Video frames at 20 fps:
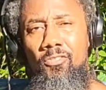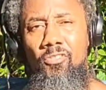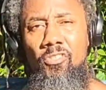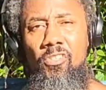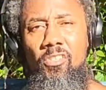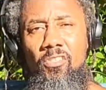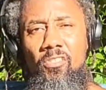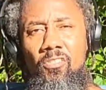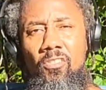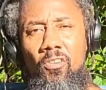You
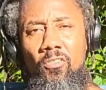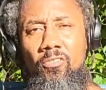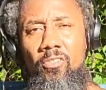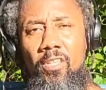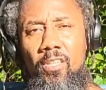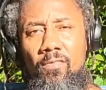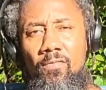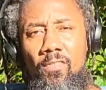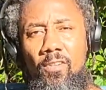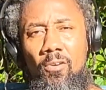just
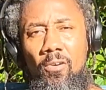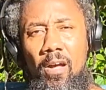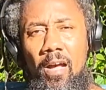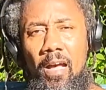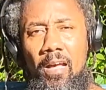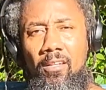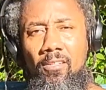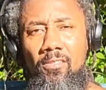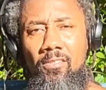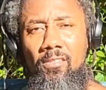don't even know
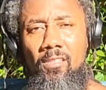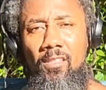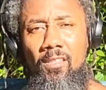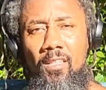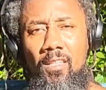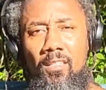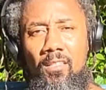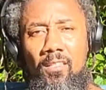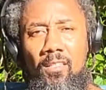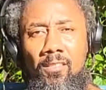how else to
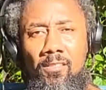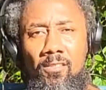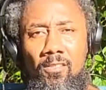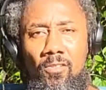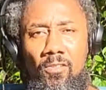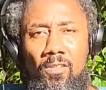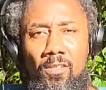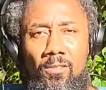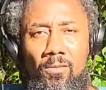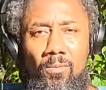think. There's
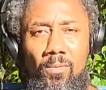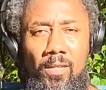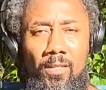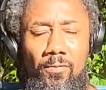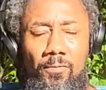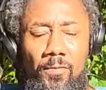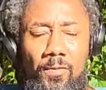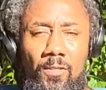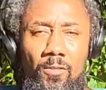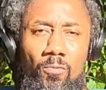no other
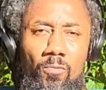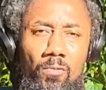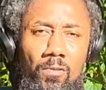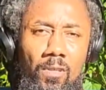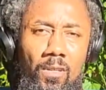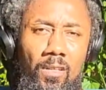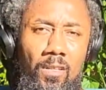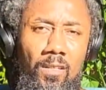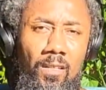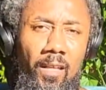way for you
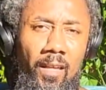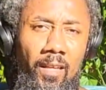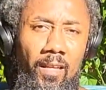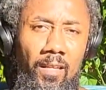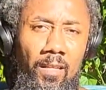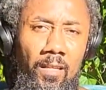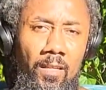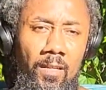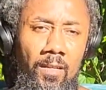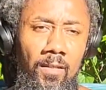to think.
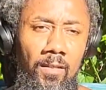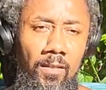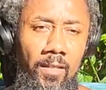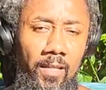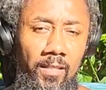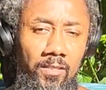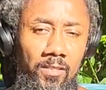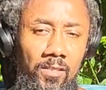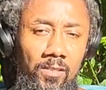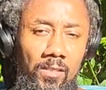Like
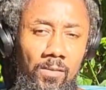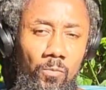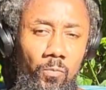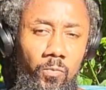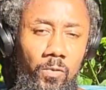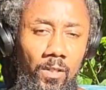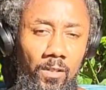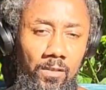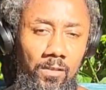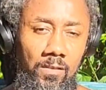that's
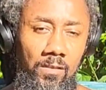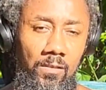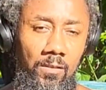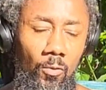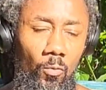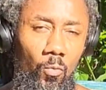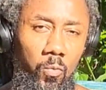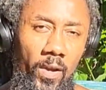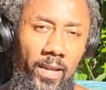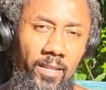
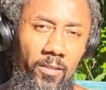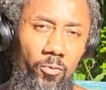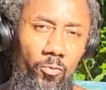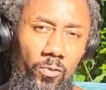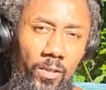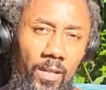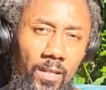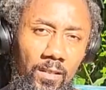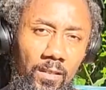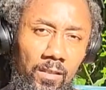the way
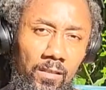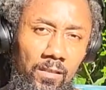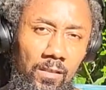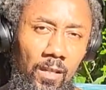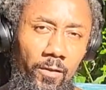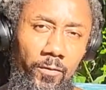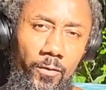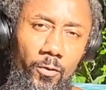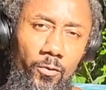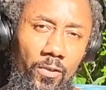you think, the
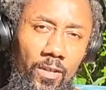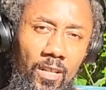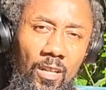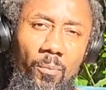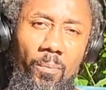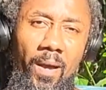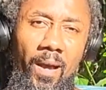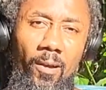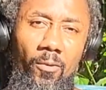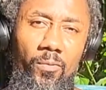stuff you
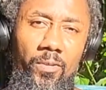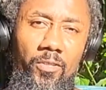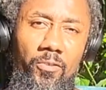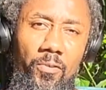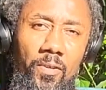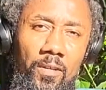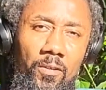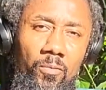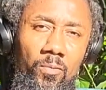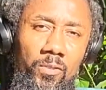think about when
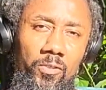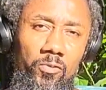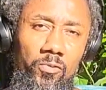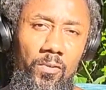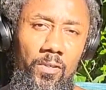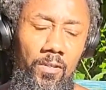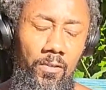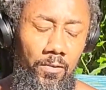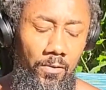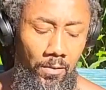you hear what
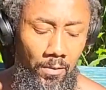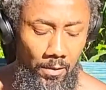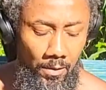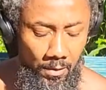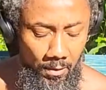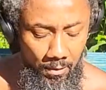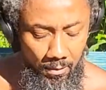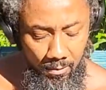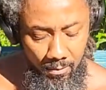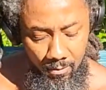you hear.
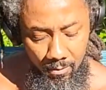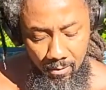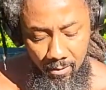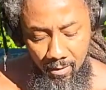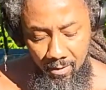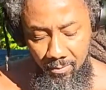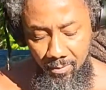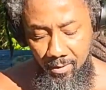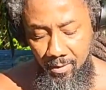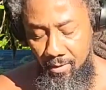You know
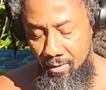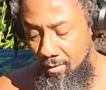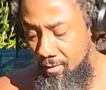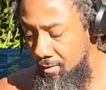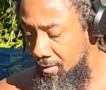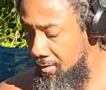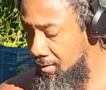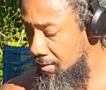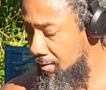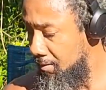what I mean?